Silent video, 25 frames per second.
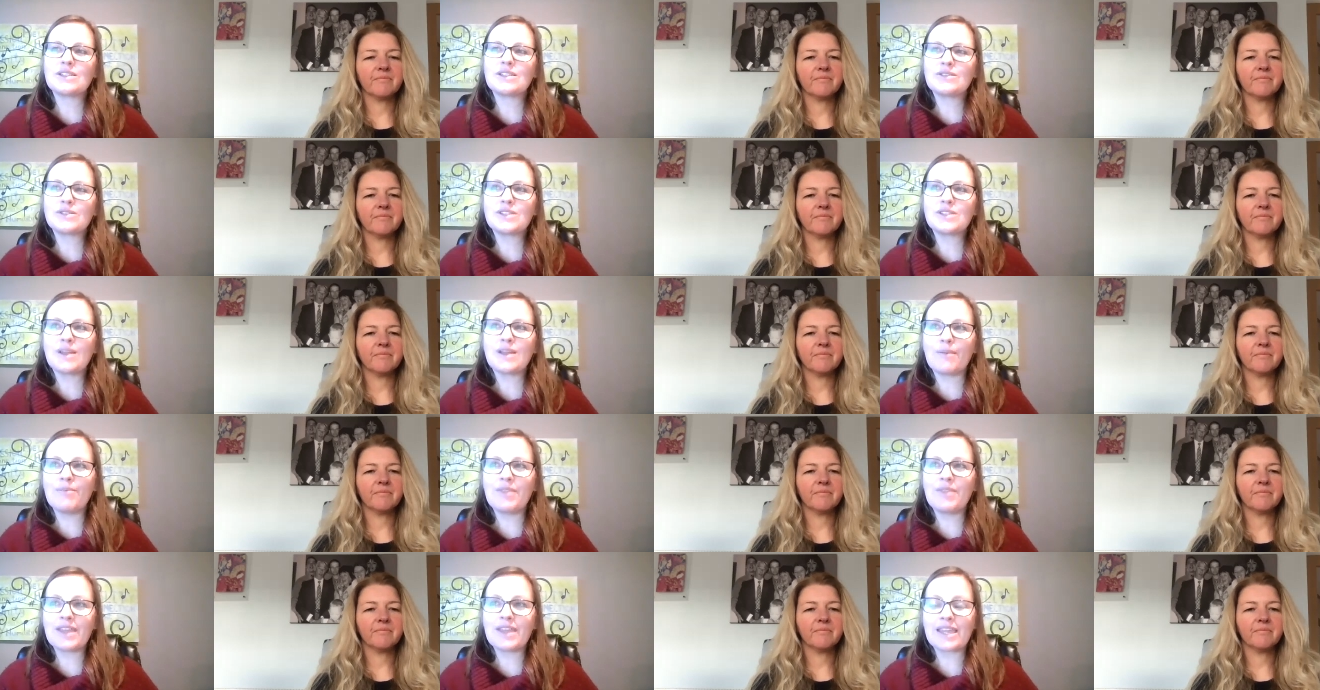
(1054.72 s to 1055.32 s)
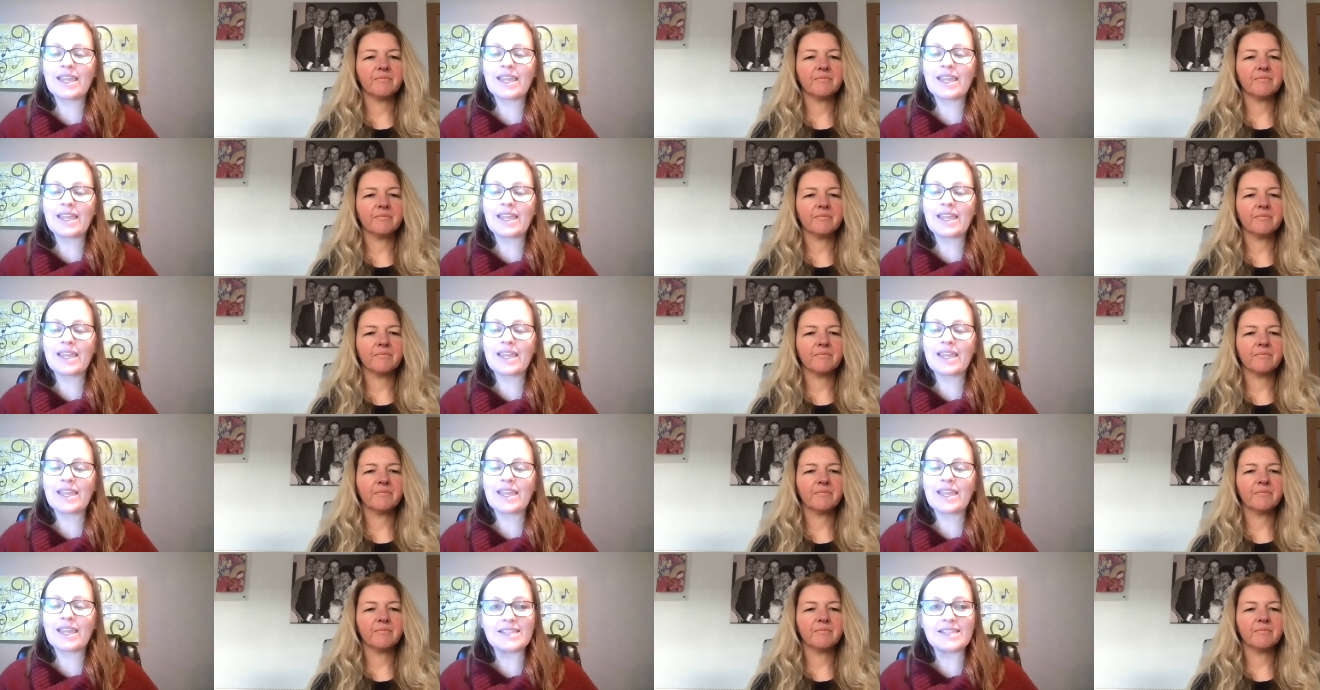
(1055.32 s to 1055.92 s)
Speaker 1: something in
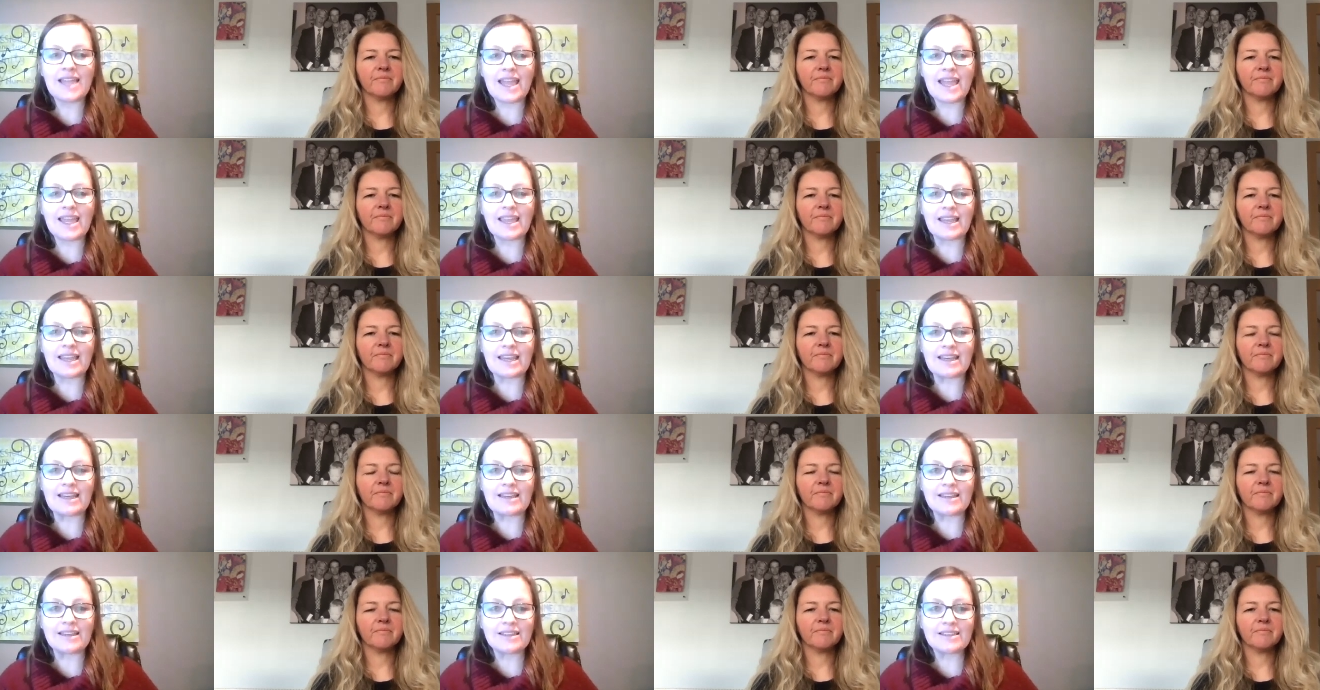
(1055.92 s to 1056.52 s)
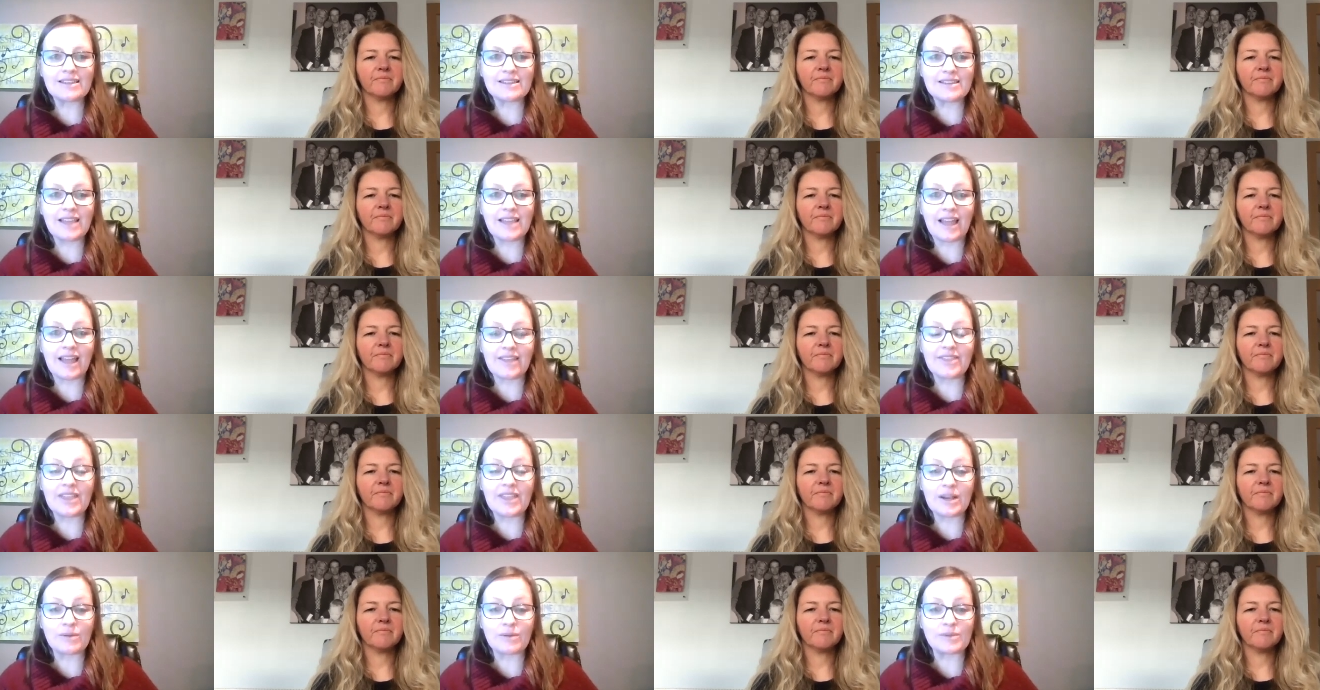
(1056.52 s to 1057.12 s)
me saying that
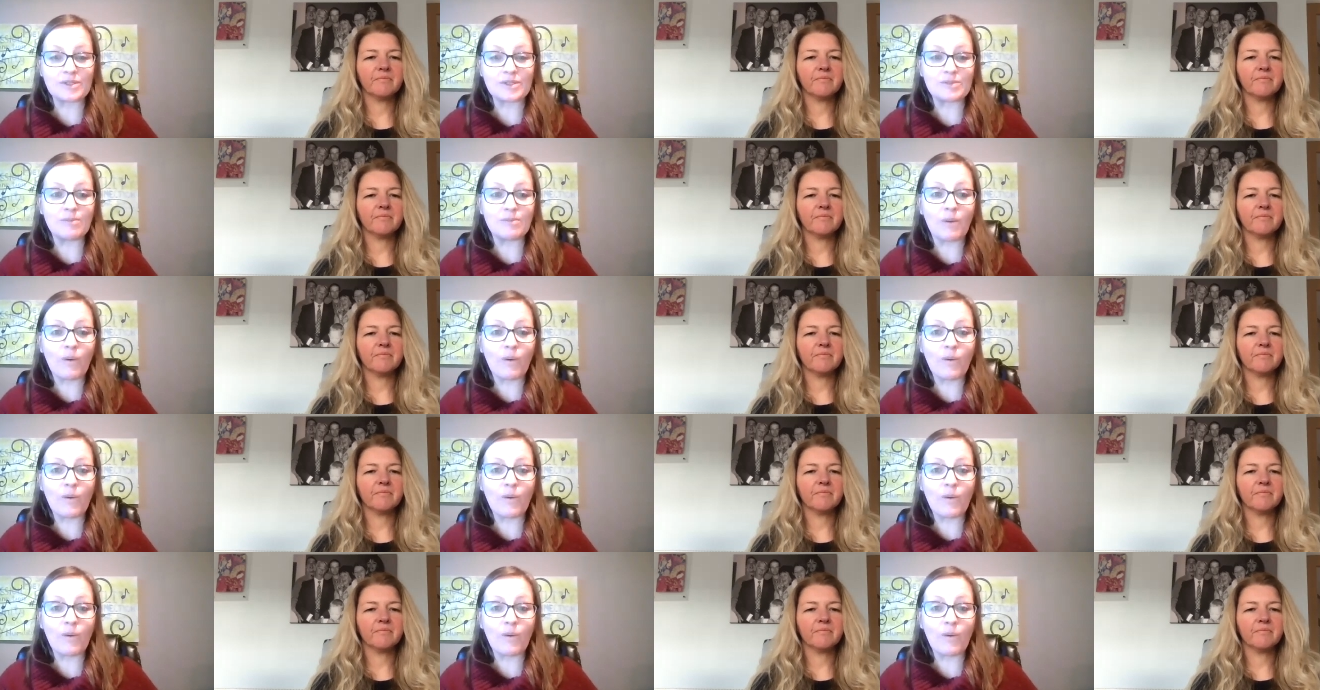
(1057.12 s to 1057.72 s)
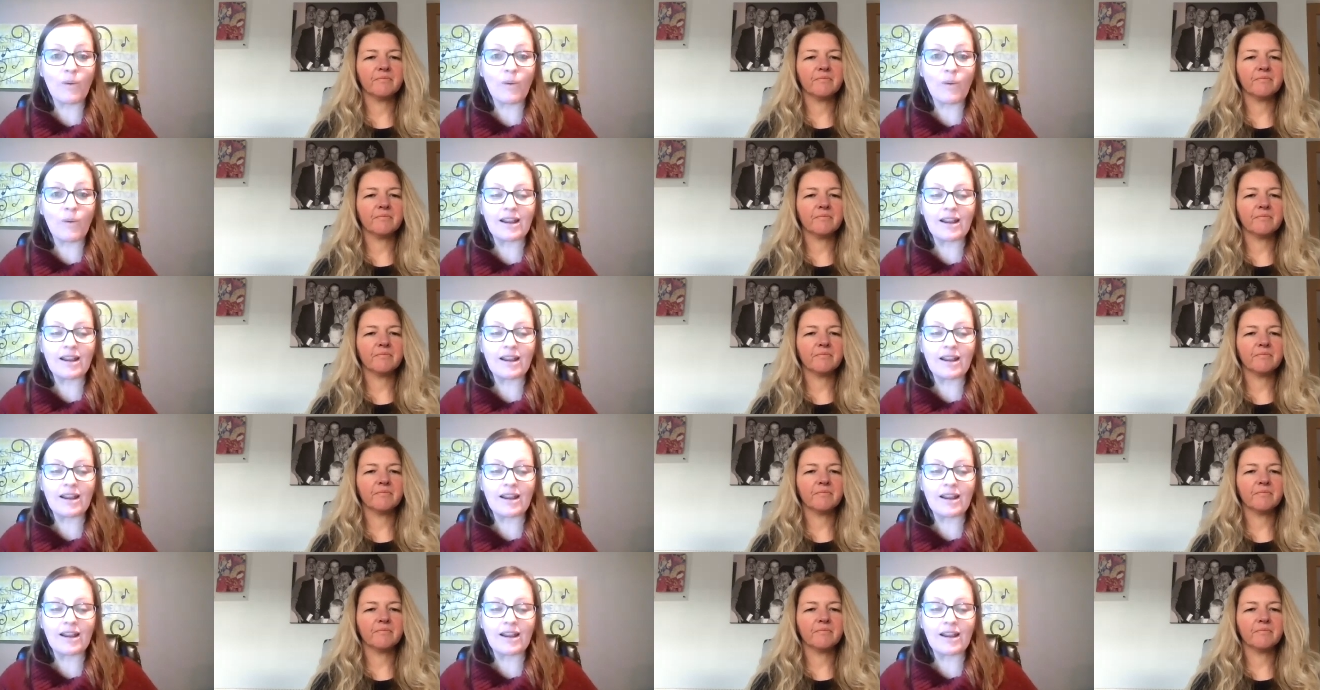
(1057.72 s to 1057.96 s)
there was more.